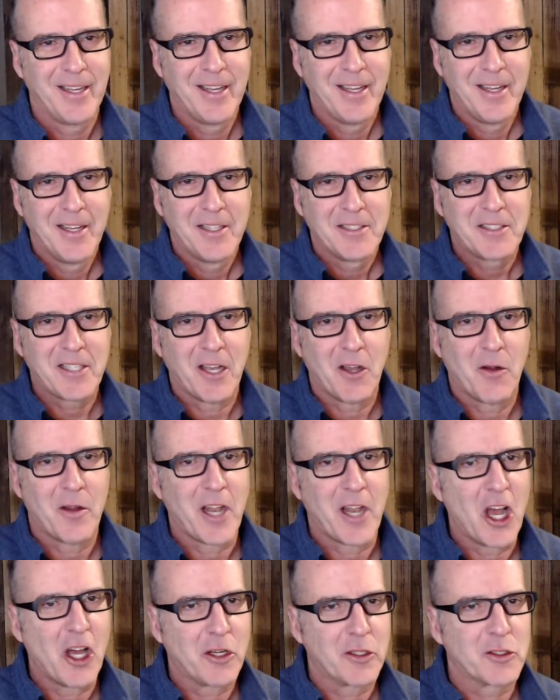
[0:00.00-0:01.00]
So in
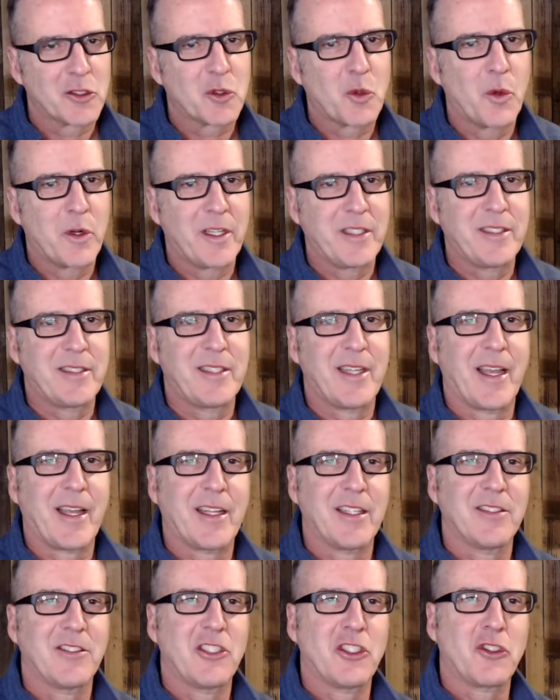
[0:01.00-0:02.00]
120
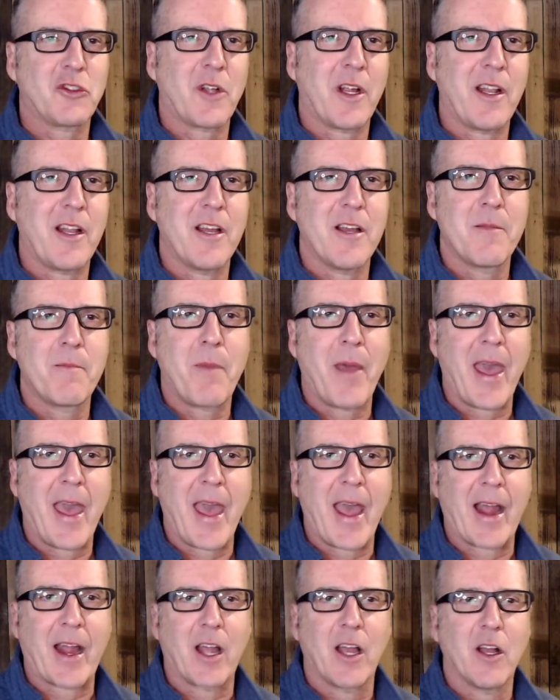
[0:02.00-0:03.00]
seconds, let's try to
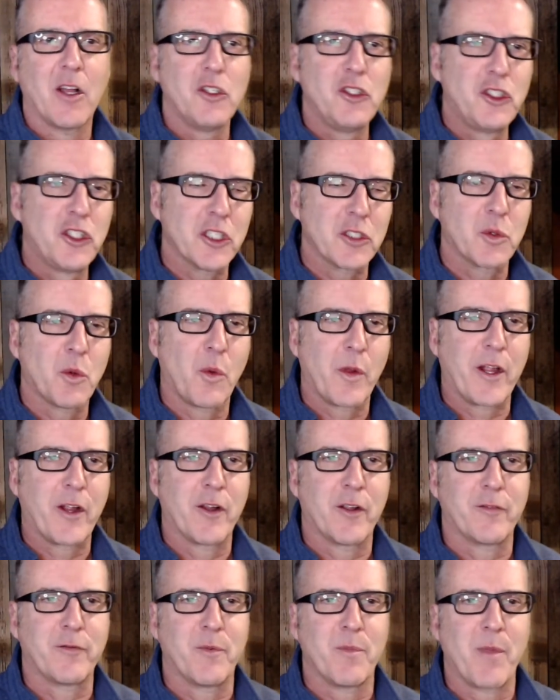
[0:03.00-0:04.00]
unpack just what we
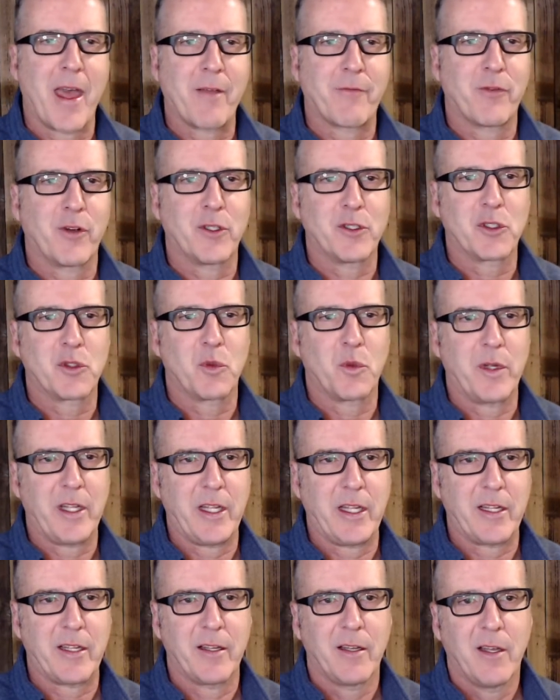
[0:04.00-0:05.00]
heard from that first
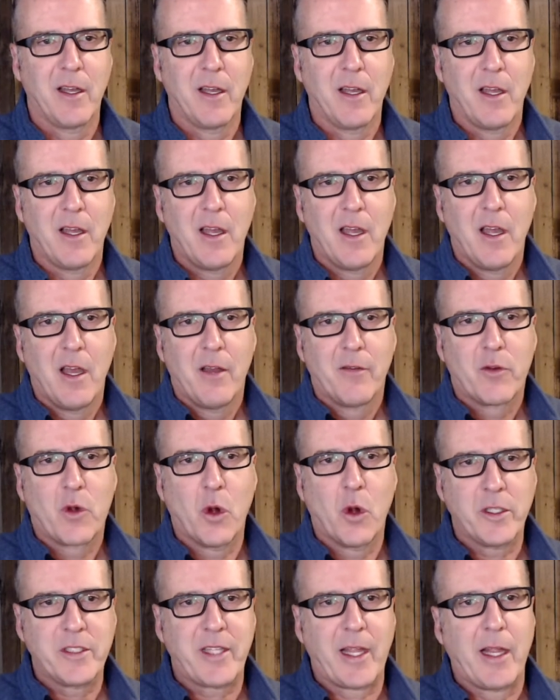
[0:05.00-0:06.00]
week. Of
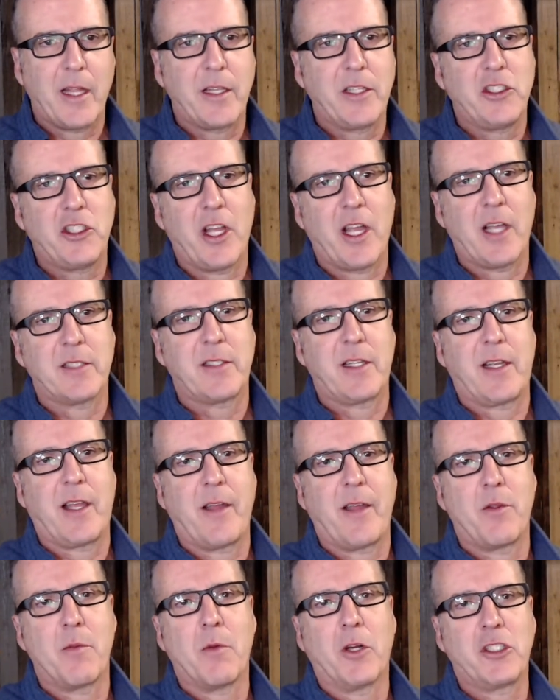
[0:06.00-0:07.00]
course, Andy Jassy
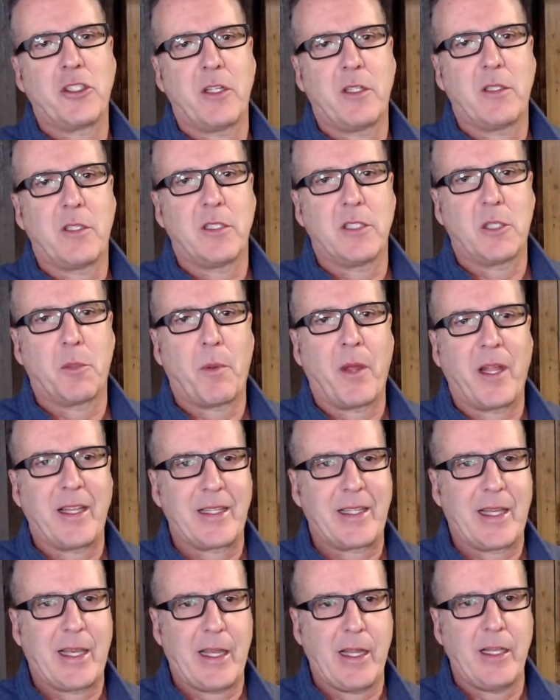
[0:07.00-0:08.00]
gave the much
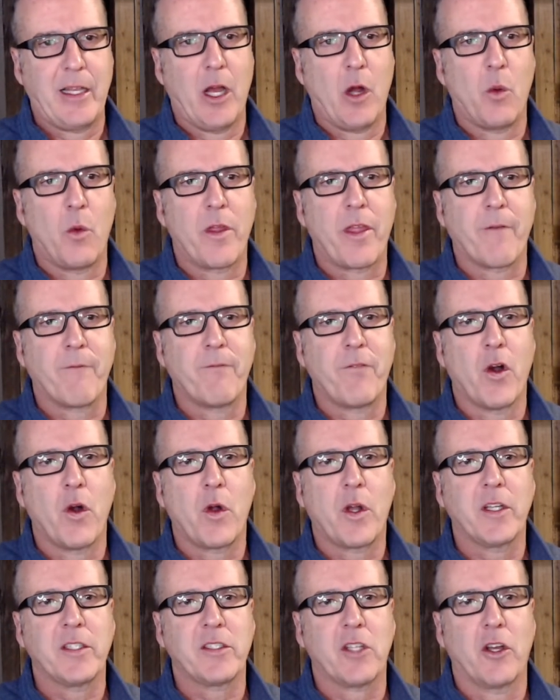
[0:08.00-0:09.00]
anticipated keynote with a
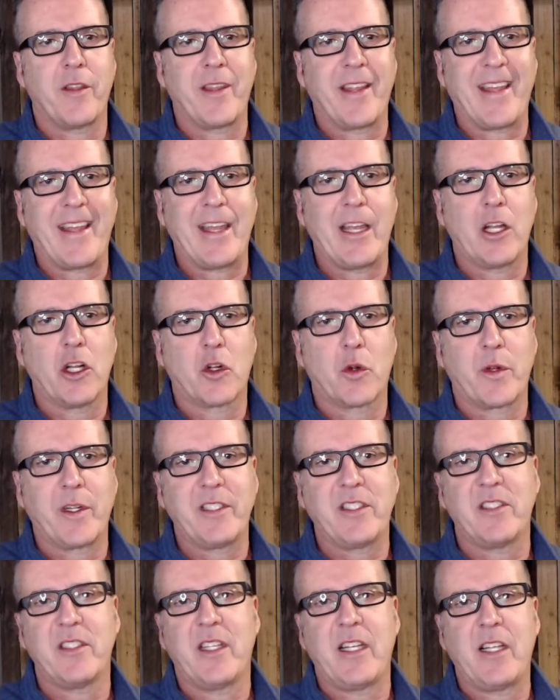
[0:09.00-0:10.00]
focus on the
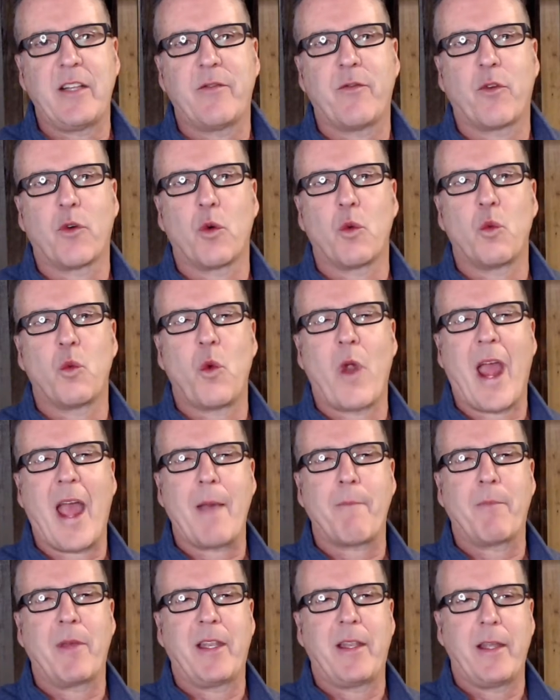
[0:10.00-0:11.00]
increased need for
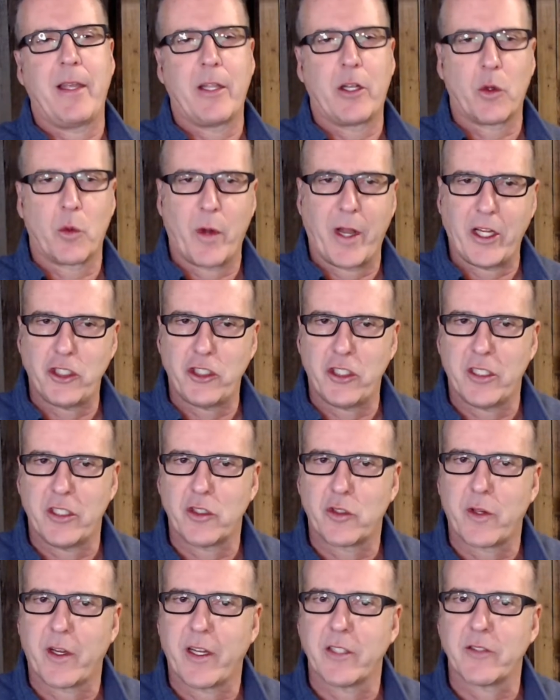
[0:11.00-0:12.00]
rapid iteration and
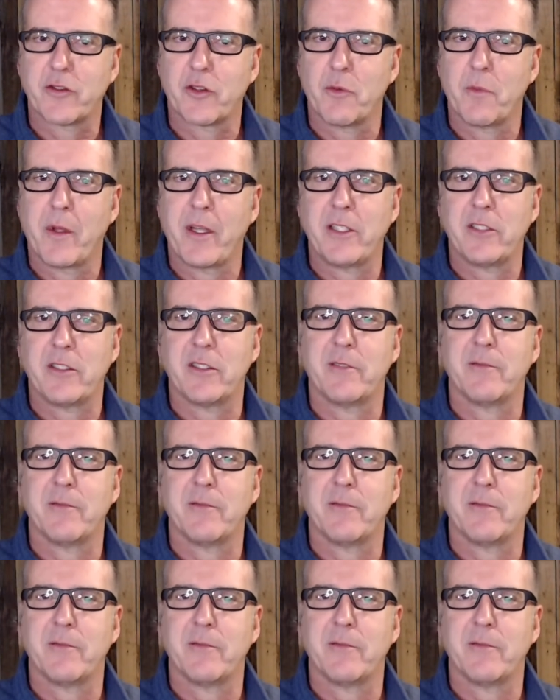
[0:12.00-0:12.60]
transformation.